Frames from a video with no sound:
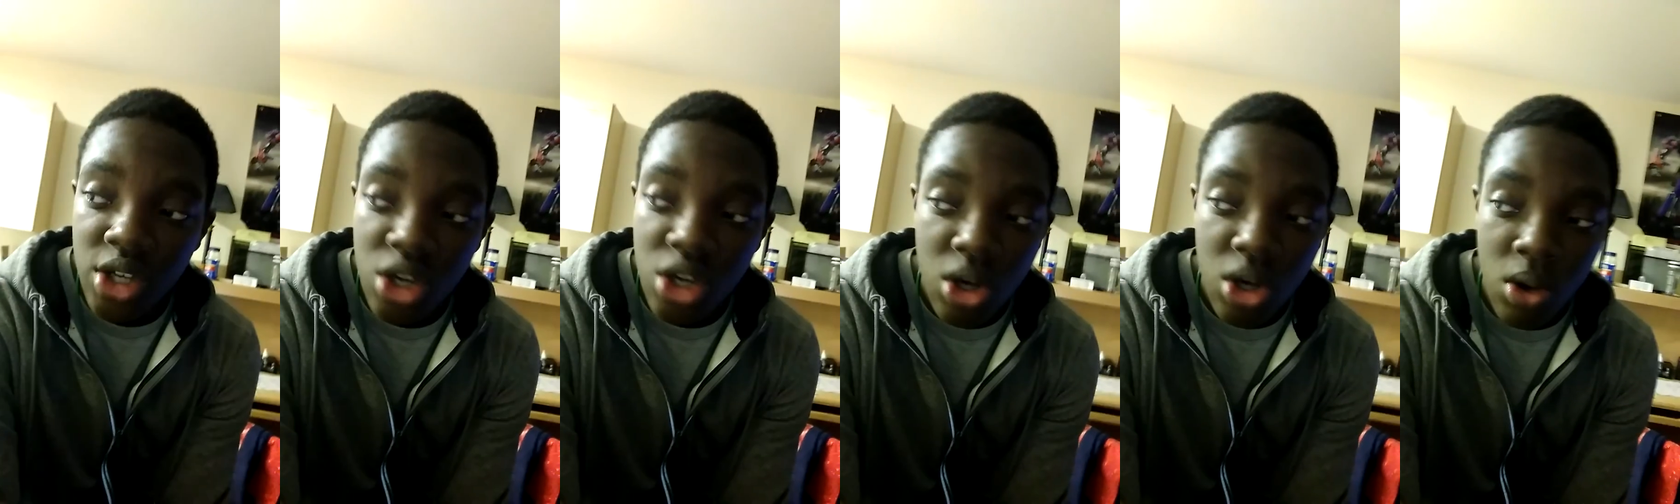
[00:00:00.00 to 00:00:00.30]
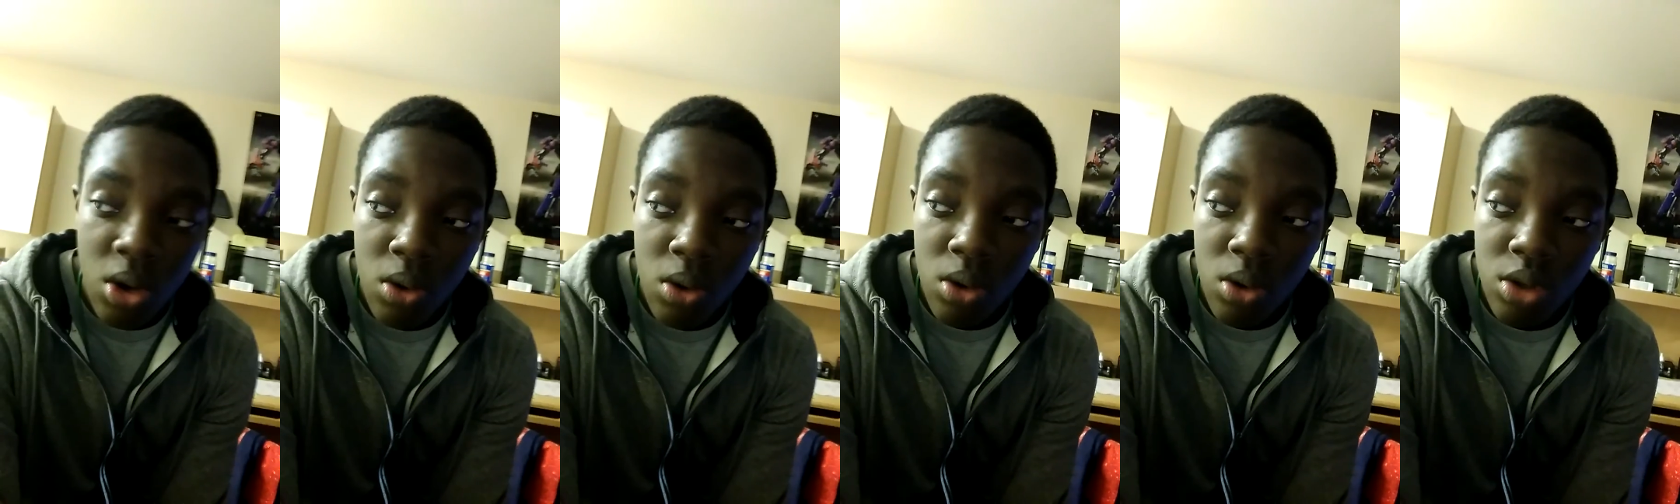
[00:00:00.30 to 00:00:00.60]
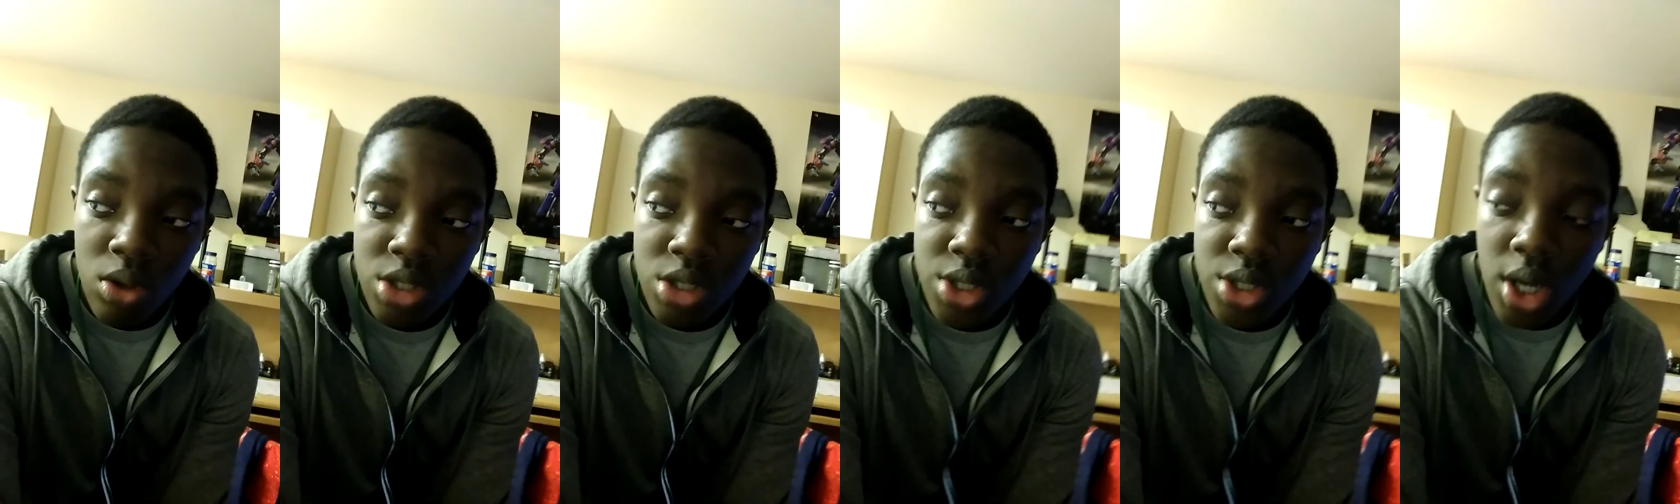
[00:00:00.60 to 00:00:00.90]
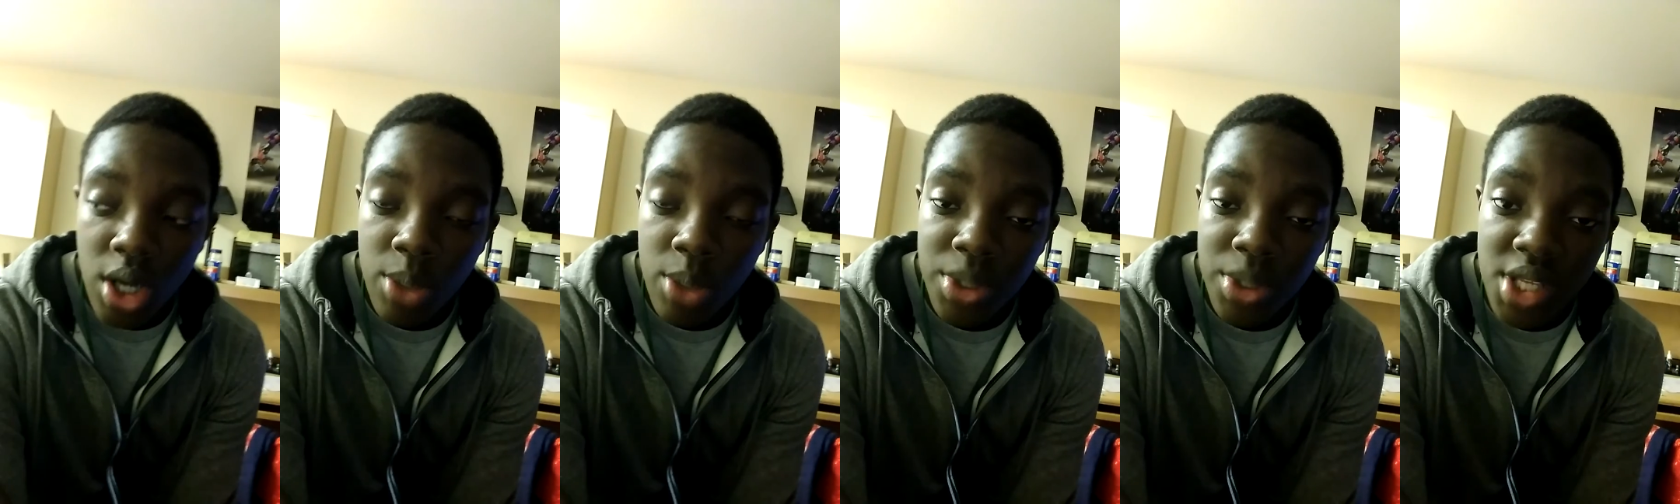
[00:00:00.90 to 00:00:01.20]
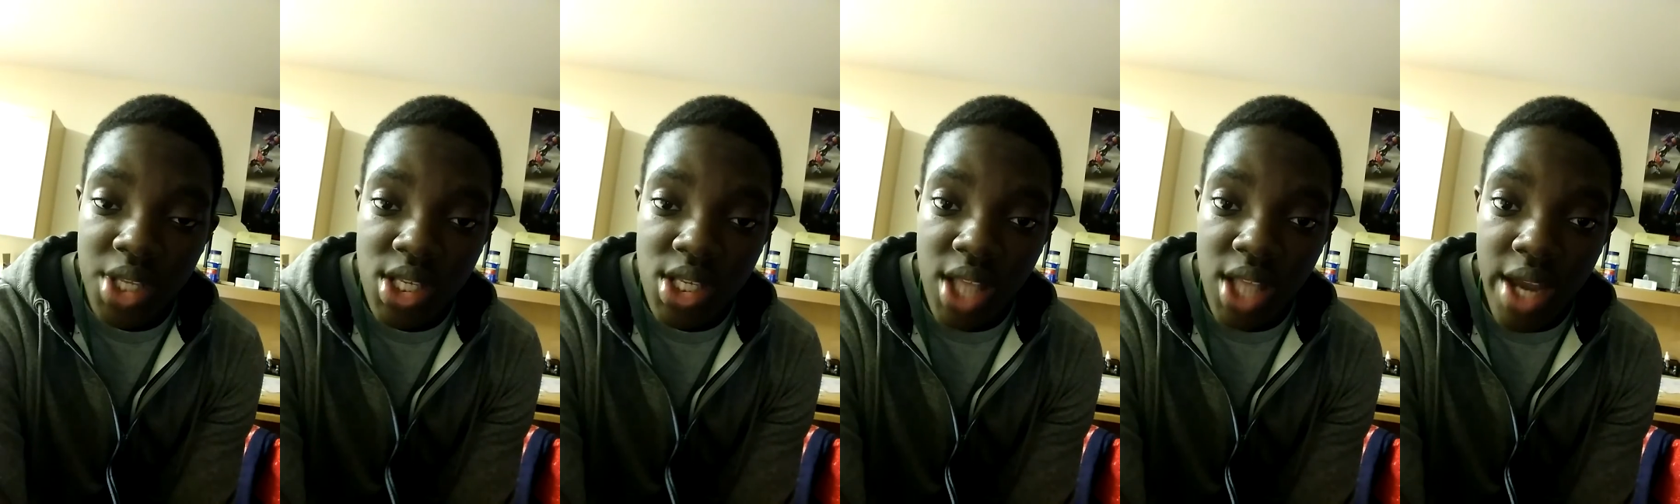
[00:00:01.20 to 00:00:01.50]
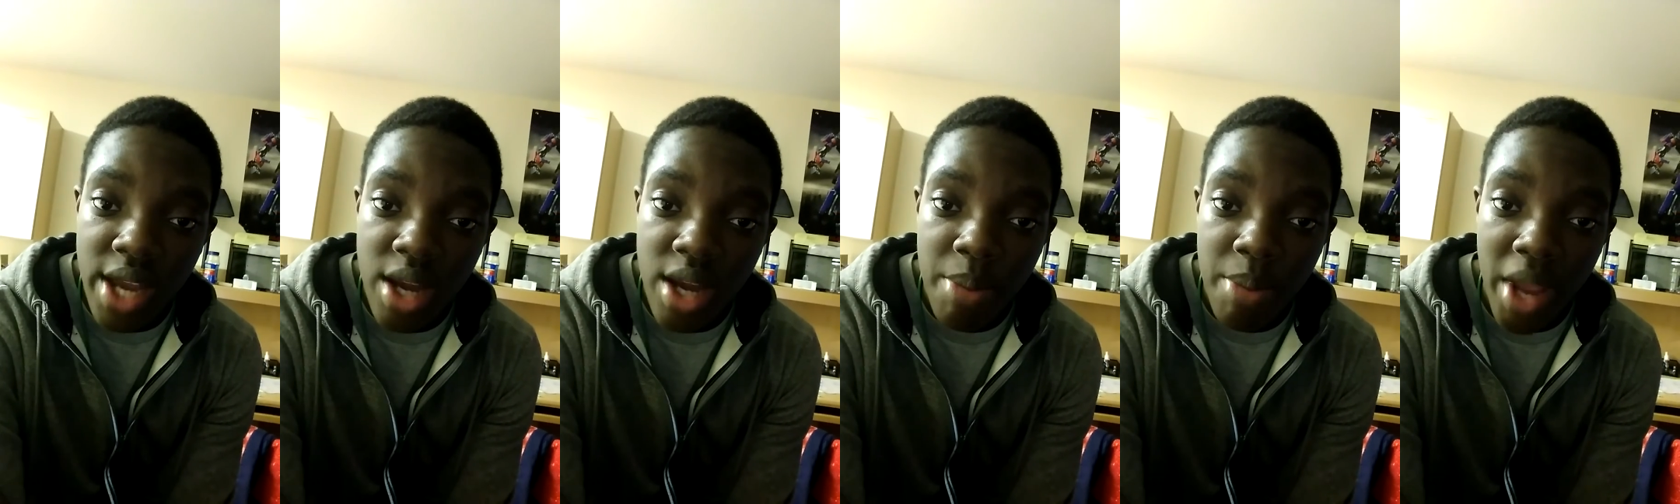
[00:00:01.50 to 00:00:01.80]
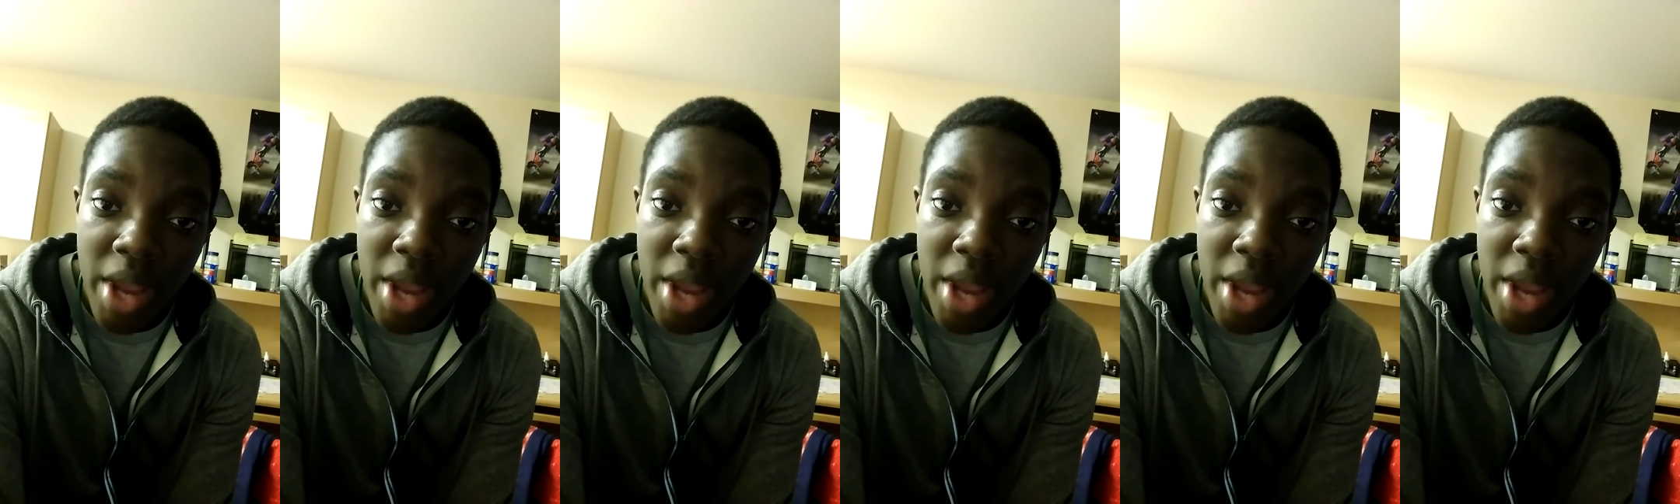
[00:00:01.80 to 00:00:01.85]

know, starting with this lineup,